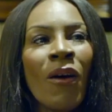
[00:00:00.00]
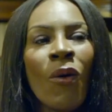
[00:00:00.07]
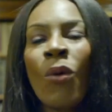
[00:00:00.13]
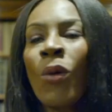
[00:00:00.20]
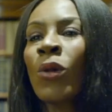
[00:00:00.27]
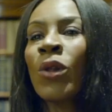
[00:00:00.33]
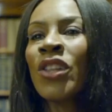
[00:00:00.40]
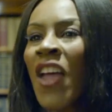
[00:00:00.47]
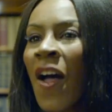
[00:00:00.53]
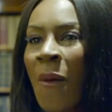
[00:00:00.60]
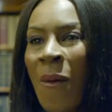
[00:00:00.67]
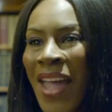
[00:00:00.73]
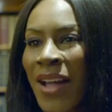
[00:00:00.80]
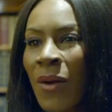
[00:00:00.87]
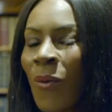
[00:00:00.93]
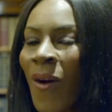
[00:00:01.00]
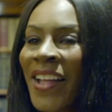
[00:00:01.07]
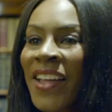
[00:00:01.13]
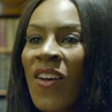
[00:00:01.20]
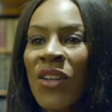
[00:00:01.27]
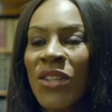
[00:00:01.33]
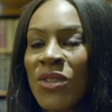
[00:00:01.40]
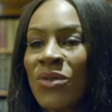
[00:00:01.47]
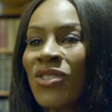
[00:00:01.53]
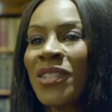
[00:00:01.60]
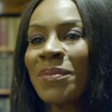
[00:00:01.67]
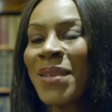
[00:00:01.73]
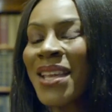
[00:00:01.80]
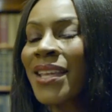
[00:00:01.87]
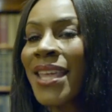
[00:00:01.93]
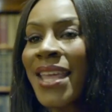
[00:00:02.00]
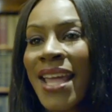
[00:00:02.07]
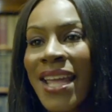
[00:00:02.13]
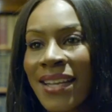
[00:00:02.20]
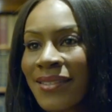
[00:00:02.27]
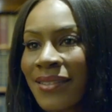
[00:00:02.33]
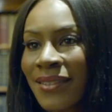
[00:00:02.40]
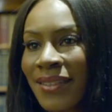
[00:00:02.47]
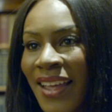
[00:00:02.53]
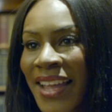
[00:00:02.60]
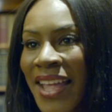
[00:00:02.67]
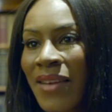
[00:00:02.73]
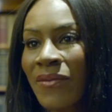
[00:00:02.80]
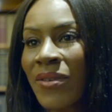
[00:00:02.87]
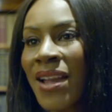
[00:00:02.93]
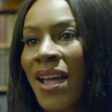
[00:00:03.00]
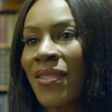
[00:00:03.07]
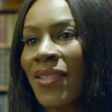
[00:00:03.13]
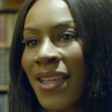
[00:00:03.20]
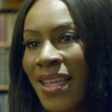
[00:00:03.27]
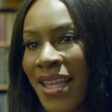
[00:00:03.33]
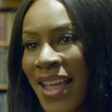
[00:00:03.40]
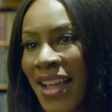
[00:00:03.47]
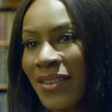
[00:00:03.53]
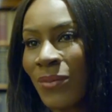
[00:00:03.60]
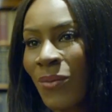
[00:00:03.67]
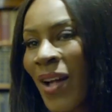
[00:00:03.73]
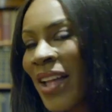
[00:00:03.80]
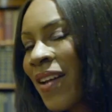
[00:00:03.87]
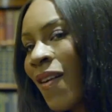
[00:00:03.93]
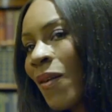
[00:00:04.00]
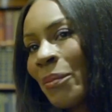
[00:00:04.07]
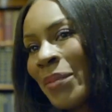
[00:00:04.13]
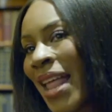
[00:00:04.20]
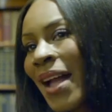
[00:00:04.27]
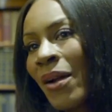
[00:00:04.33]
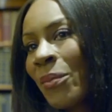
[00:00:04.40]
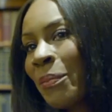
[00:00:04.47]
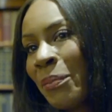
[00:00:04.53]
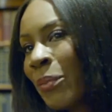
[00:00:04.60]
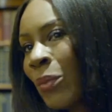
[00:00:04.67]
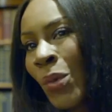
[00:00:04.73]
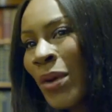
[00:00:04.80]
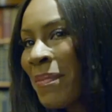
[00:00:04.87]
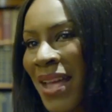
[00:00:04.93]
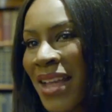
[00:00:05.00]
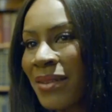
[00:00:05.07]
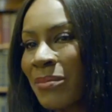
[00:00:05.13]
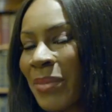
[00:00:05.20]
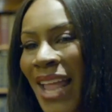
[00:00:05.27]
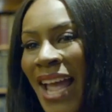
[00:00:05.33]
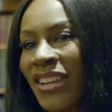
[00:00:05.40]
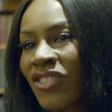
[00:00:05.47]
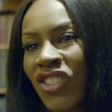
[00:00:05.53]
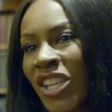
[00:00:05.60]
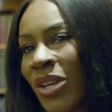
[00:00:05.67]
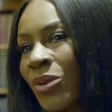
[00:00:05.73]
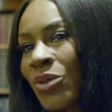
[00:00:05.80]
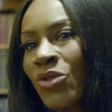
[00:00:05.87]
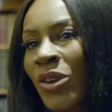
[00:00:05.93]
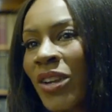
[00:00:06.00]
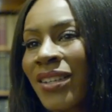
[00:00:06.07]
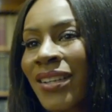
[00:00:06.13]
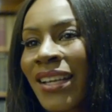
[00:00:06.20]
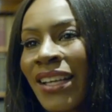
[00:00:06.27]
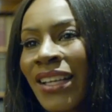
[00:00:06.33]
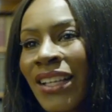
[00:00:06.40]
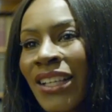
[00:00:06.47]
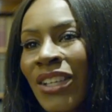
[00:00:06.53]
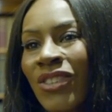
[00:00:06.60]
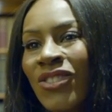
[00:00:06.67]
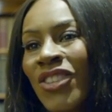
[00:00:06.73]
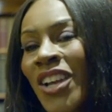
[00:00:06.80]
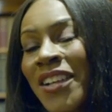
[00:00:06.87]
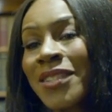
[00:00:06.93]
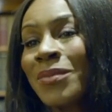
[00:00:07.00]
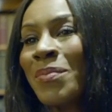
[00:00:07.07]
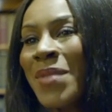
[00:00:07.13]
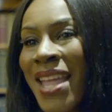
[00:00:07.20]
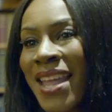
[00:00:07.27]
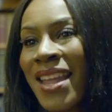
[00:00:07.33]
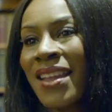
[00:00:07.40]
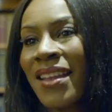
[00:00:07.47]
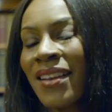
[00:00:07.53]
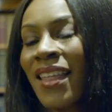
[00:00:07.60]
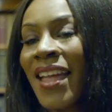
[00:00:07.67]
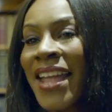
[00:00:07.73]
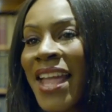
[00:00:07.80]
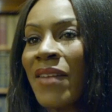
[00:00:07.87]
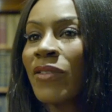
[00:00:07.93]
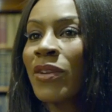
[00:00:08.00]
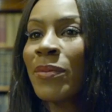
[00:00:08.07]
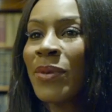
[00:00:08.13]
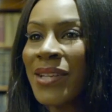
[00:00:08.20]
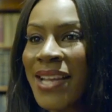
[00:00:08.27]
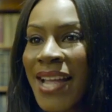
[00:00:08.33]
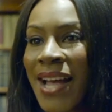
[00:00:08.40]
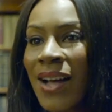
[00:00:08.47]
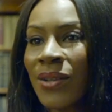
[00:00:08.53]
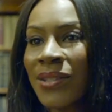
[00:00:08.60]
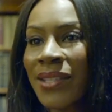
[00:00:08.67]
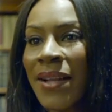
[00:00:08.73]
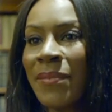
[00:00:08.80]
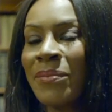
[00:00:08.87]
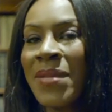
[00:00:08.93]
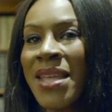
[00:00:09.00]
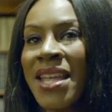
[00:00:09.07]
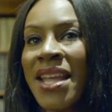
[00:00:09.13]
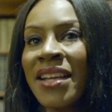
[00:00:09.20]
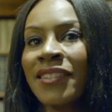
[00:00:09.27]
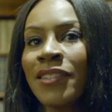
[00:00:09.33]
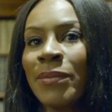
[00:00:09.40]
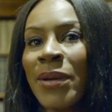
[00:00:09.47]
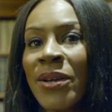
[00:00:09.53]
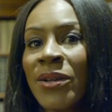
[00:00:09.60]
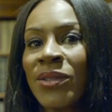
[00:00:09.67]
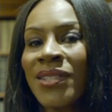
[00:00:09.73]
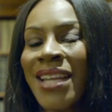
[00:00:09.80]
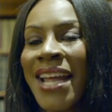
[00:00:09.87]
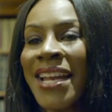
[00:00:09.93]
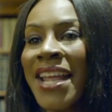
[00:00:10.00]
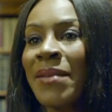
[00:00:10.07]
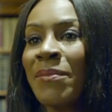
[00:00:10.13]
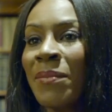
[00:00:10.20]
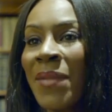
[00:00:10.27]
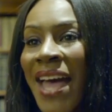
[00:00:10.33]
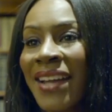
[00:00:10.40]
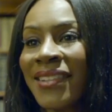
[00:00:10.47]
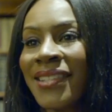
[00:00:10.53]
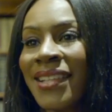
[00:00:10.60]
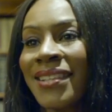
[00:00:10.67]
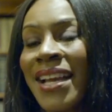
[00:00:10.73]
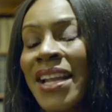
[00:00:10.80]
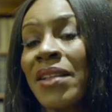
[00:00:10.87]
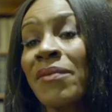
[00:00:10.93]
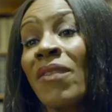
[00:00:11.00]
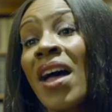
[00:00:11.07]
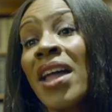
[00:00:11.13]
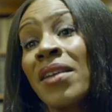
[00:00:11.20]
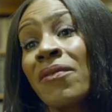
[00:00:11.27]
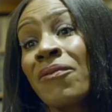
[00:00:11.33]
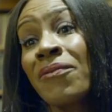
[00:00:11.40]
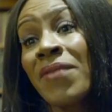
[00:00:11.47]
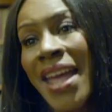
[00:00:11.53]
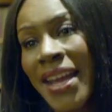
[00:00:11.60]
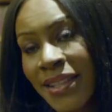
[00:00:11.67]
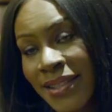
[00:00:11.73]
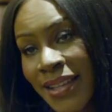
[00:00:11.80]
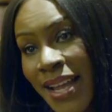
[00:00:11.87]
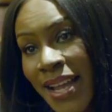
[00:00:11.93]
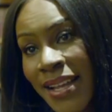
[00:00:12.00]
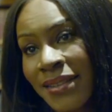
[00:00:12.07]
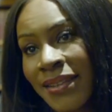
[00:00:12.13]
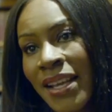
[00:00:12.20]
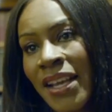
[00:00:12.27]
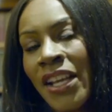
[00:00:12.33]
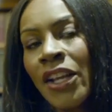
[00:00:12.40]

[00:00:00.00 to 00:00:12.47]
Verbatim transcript: all knowing? Why can't you just be a kid like every other kid? Why can't yeah. black women, black children just be like everybody else and be exposed and impacted and, and affected